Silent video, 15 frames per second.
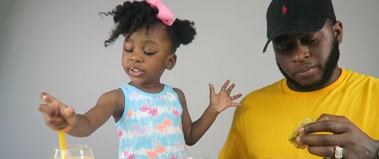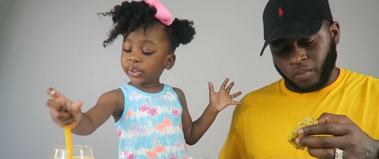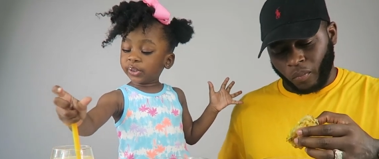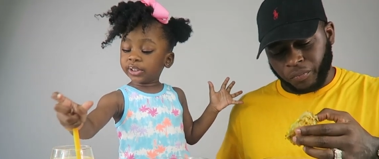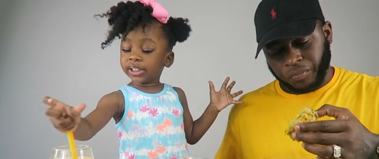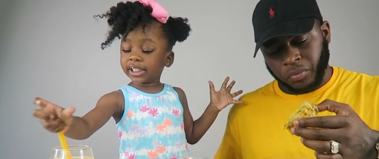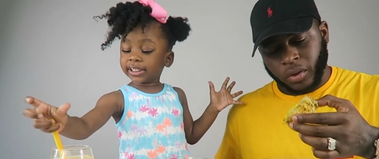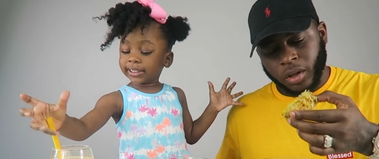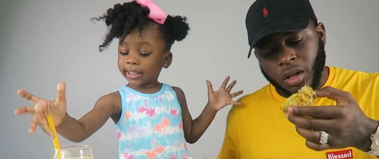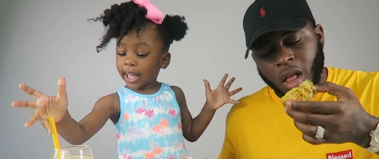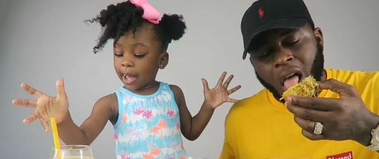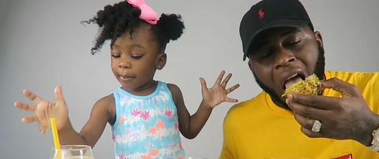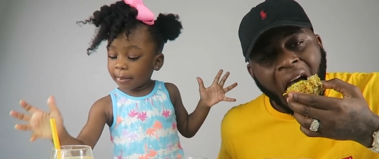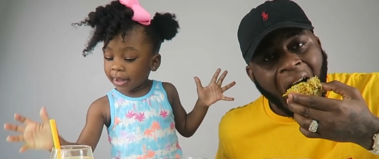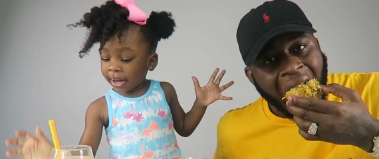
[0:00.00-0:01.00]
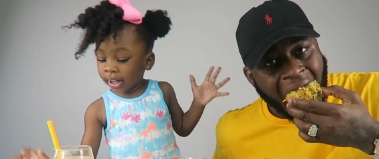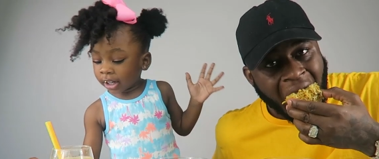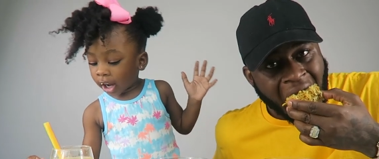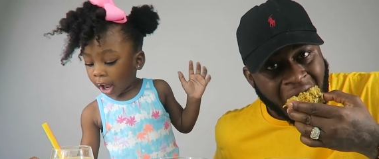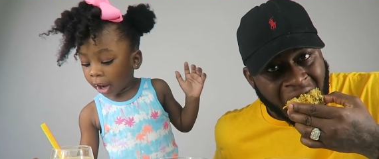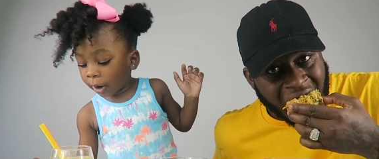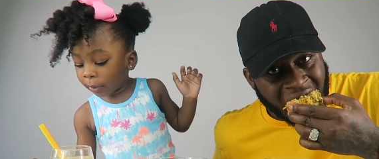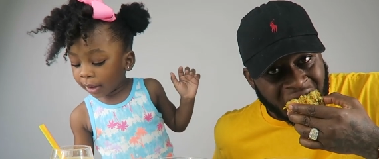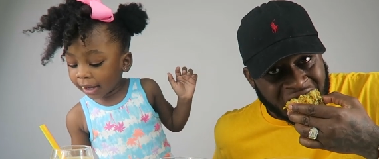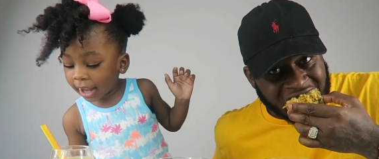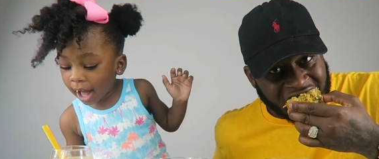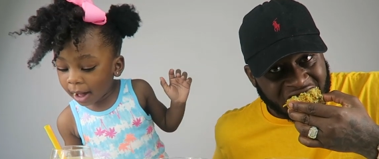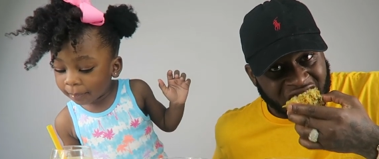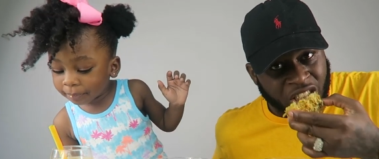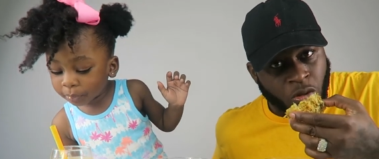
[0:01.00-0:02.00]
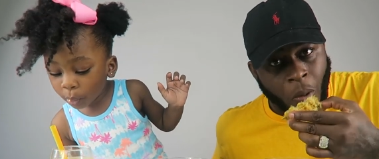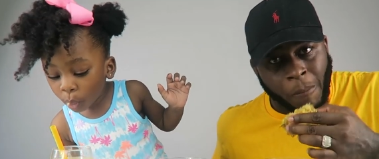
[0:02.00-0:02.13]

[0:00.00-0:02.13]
Speaker 1: you just put it all the way up.